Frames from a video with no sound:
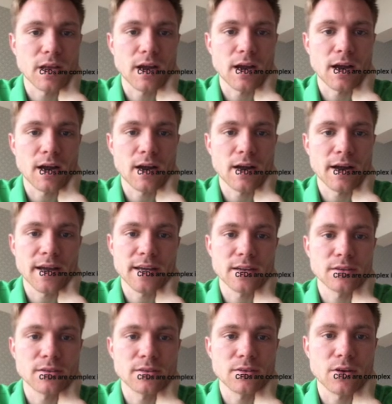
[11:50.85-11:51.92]
uh,
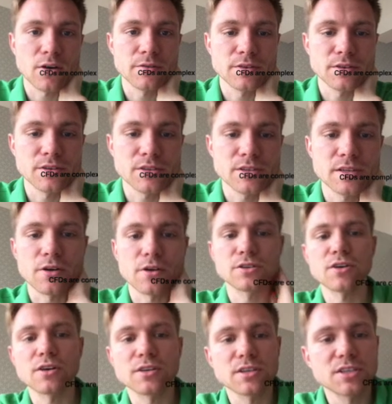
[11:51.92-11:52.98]
and obviously oil
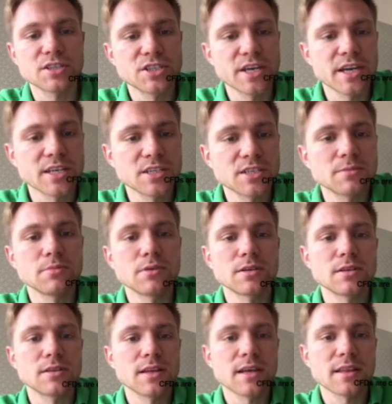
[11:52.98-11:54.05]
stock exchange,
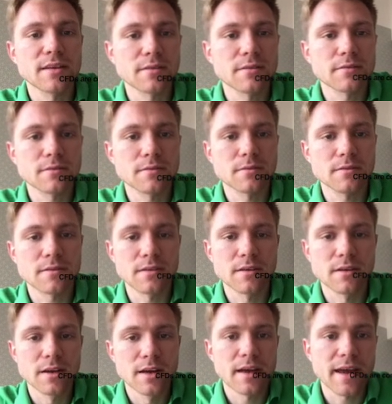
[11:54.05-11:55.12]
but nothing
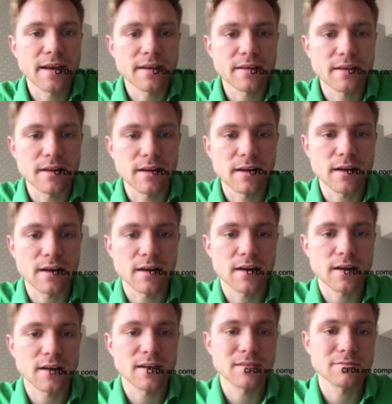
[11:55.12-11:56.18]
again
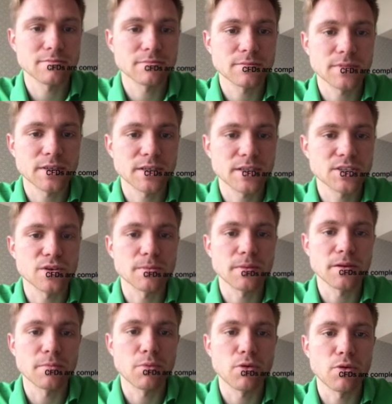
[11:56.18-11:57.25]
uh,
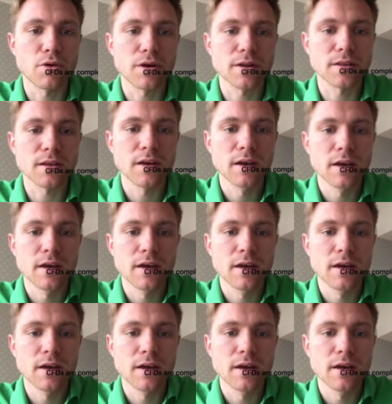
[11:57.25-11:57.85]
extremely important.